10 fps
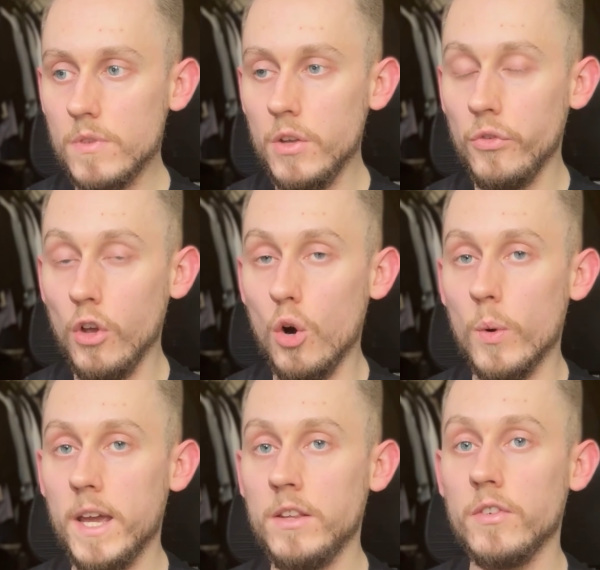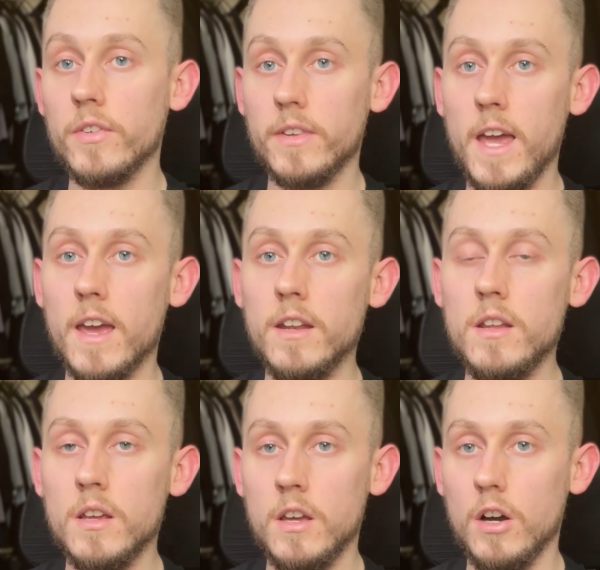So
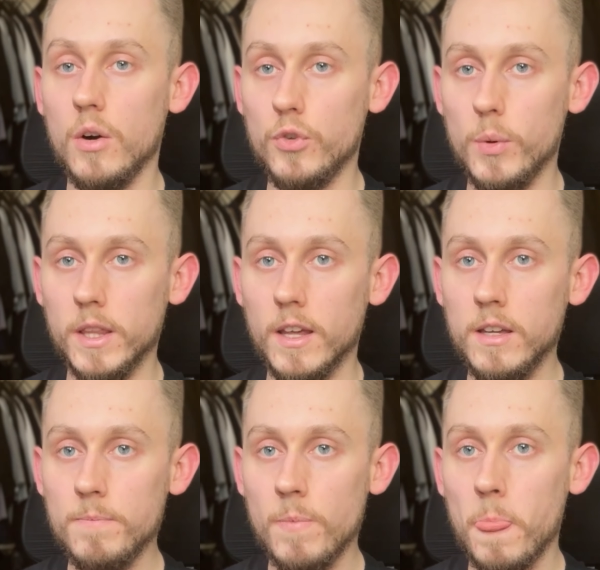instead of doing that,